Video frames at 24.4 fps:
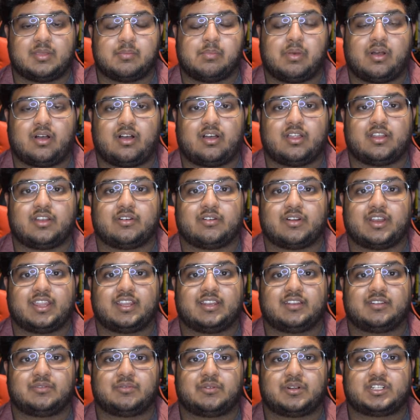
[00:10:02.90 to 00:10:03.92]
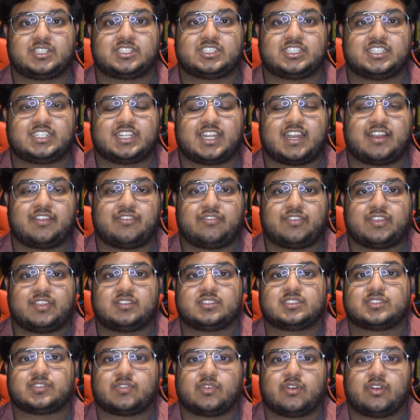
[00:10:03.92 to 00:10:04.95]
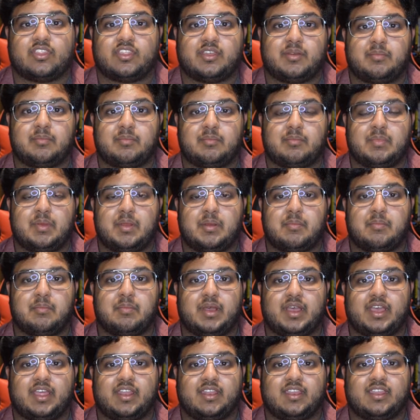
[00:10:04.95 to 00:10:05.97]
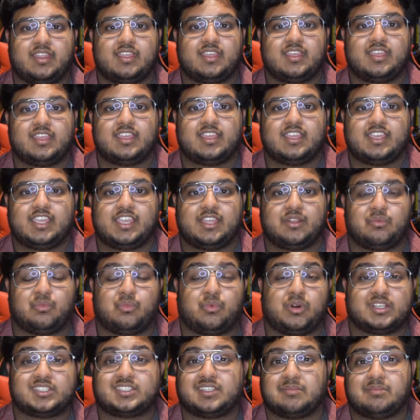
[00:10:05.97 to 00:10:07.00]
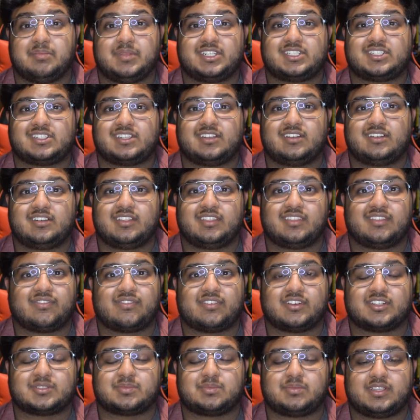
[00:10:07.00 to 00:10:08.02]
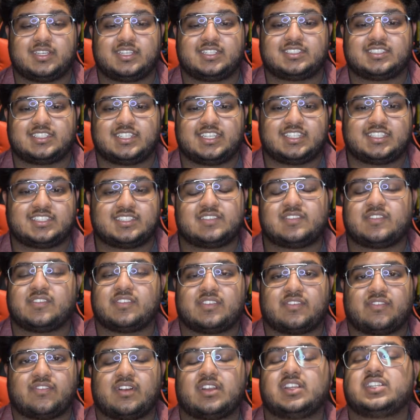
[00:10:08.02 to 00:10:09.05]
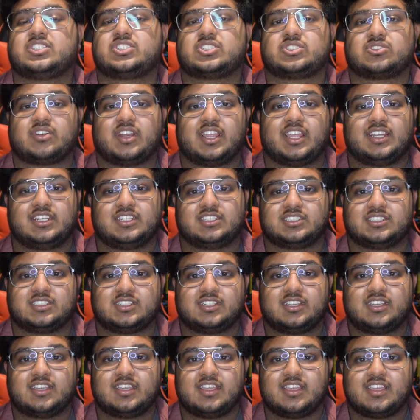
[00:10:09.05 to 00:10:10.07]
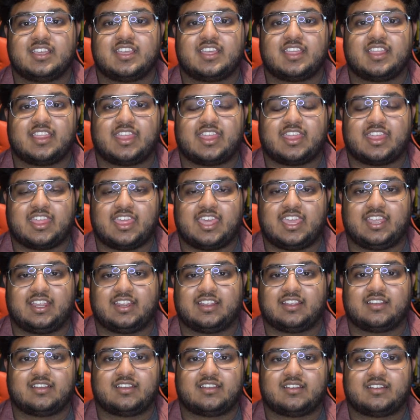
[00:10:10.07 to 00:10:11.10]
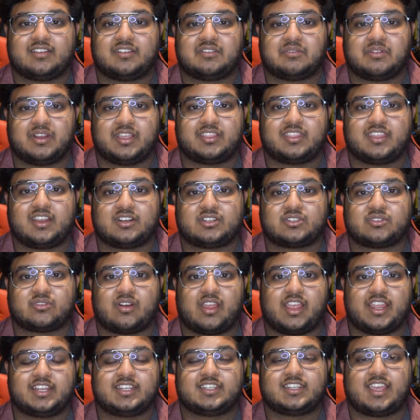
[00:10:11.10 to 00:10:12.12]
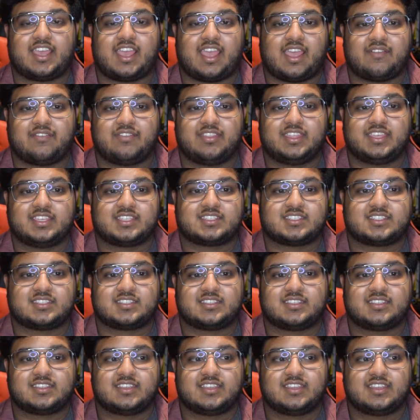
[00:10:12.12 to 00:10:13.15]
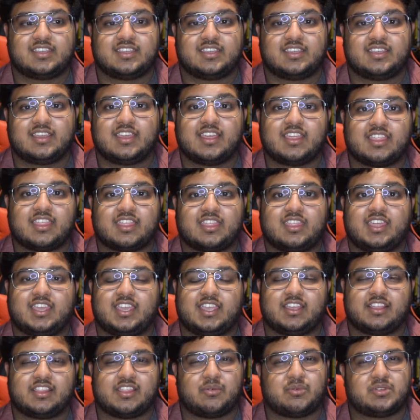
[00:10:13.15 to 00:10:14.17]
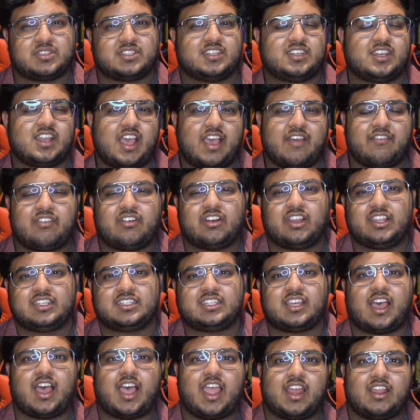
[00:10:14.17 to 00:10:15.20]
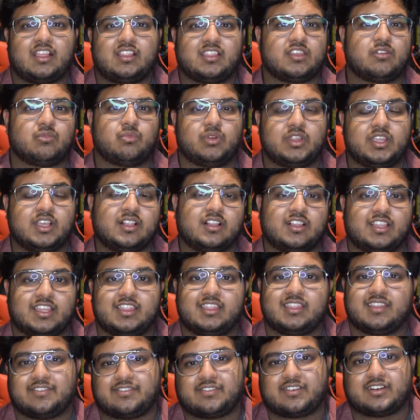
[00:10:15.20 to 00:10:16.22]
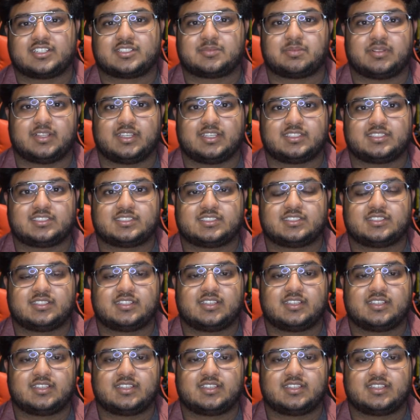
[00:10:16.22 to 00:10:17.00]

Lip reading: bond, right, where she kind of feels for them, but it was a mission in the first place. It's a very strange thing, right? They're trying to have this thing that was never entirely real in the first place.